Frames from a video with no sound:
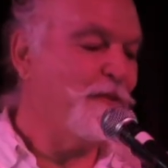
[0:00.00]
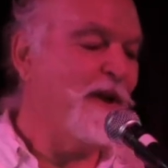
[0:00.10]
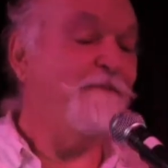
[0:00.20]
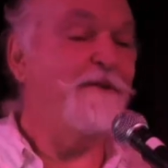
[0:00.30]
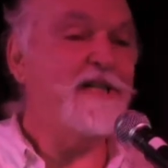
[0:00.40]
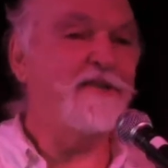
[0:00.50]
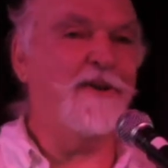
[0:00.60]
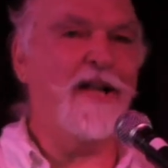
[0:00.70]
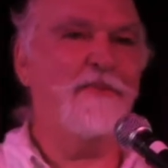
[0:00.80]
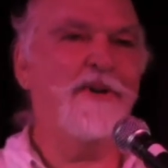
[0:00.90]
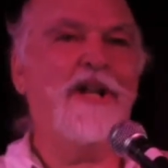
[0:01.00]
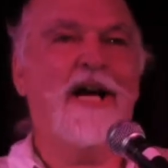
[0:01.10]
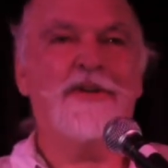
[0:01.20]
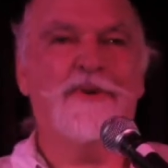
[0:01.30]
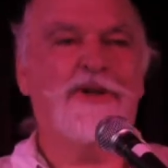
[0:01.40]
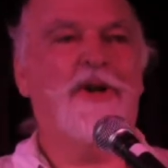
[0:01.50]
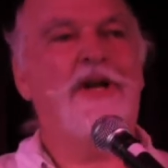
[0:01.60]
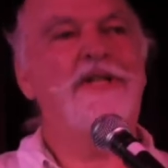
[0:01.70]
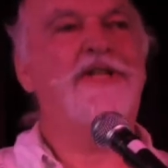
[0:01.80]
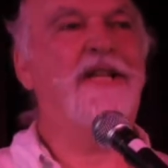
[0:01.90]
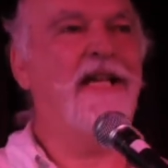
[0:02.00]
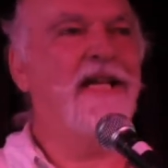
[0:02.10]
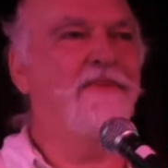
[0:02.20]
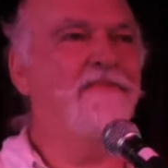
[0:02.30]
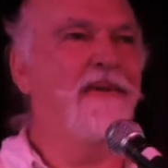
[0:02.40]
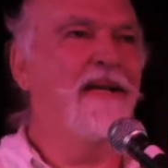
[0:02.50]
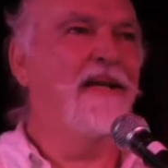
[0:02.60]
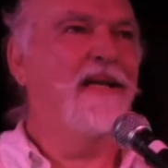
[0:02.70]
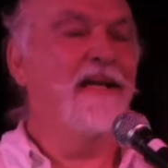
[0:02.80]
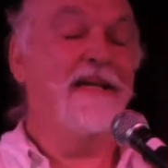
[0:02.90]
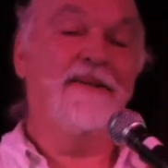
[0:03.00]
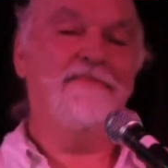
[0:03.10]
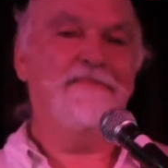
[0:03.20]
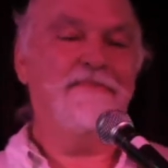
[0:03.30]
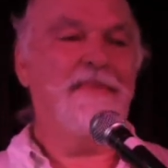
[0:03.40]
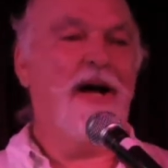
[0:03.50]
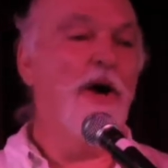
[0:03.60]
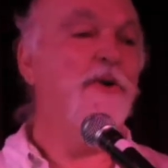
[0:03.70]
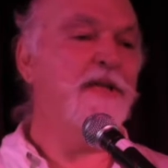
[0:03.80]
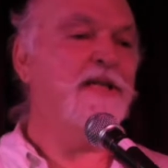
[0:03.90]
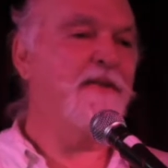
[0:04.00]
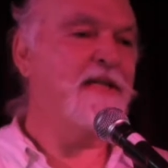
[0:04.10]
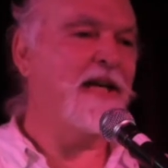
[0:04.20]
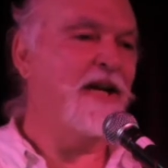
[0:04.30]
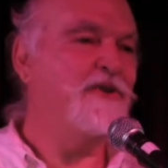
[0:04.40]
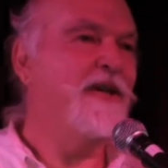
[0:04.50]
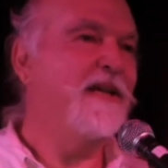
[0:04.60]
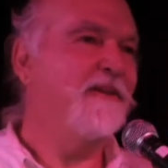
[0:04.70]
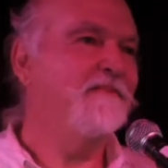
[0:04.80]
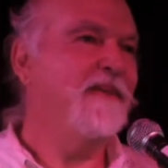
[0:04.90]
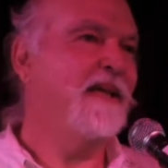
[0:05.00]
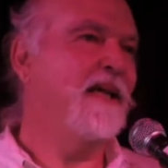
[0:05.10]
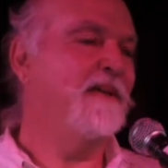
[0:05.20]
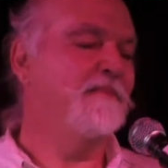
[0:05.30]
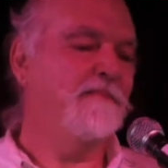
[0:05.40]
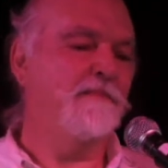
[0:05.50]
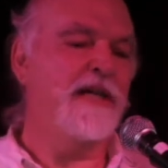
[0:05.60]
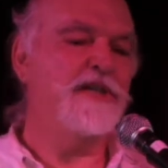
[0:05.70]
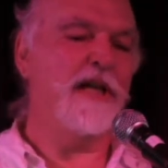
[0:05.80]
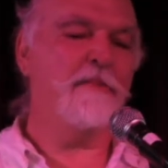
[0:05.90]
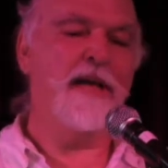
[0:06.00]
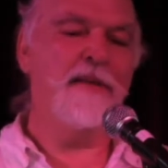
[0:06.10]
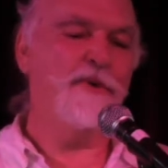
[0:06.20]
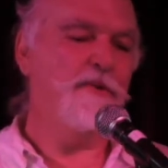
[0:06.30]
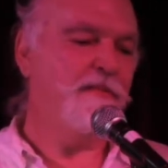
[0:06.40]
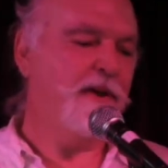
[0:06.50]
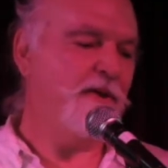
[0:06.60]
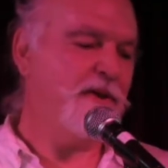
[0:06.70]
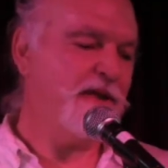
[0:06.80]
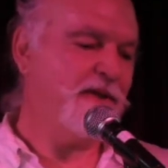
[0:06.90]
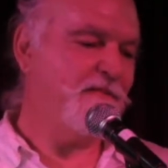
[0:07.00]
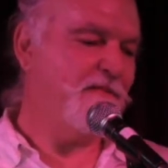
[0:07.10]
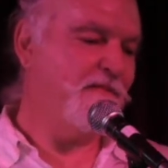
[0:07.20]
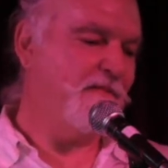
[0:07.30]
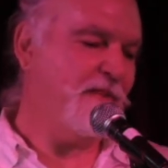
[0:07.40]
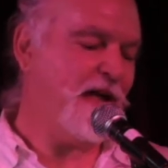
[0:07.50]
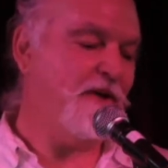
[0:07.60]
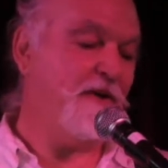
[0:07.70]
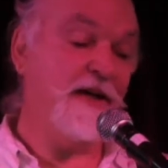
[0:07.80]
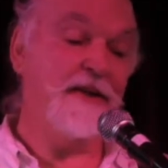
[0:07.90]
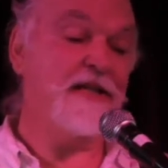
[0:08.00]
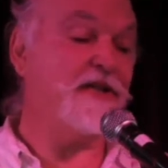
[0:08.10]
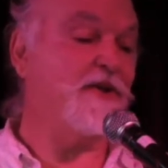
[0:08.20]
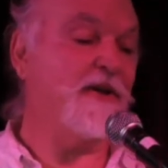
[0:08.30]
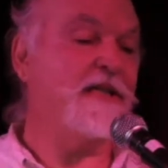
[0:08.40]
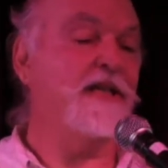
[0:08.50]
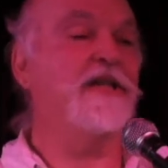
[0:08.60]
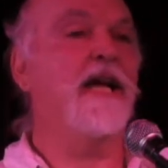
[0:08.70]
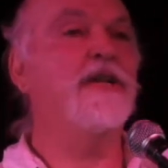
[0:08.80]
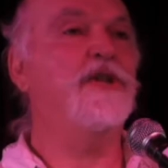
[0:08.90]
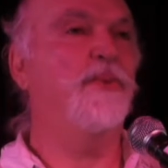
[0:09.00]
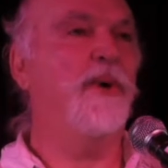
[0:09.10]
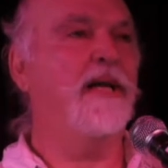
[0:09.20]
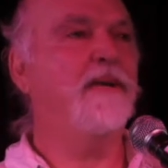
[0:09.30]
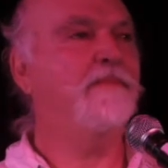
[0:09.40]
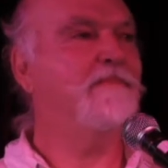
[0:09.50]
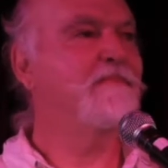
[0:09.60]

Well, first of all, I would like to acknowledge the owners of this country, the Bunjil people, because their story is such an ancient one.